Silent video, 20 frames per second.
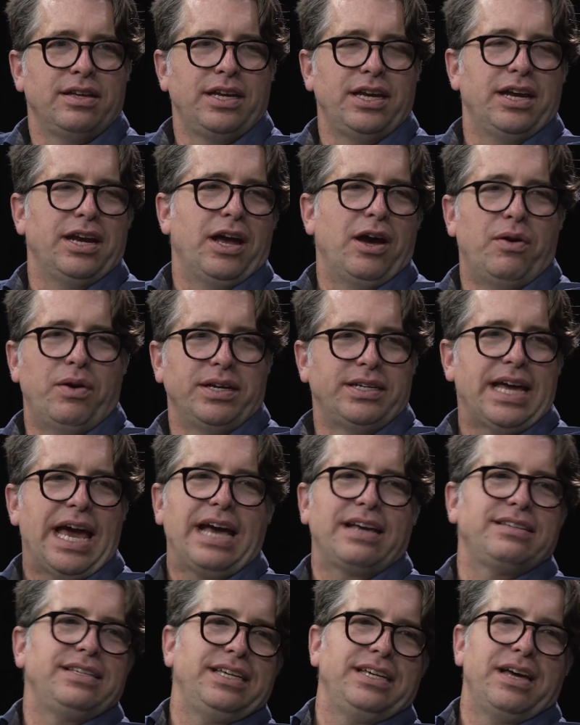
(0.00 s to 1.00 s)
a
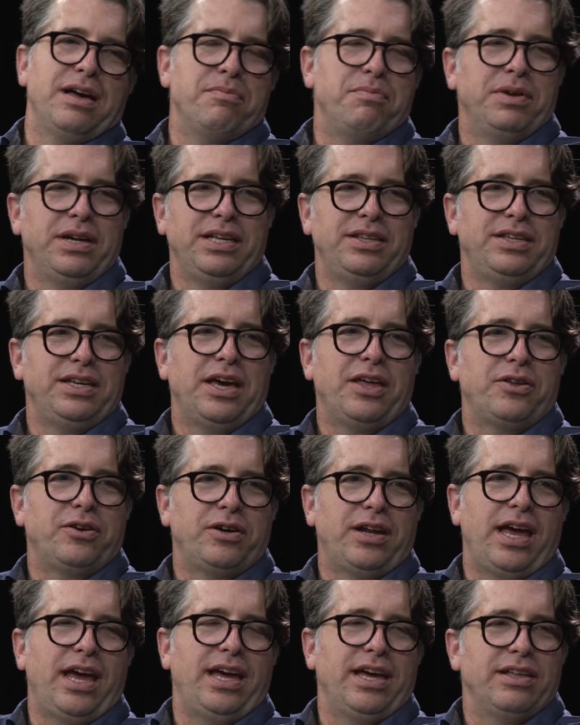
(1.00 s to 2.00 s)
taxi company the other
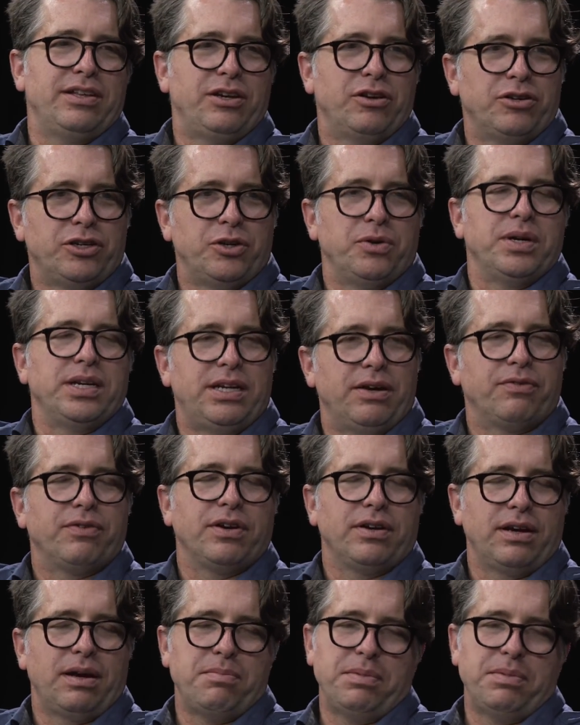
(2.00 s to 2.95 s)
day, and you're doing different.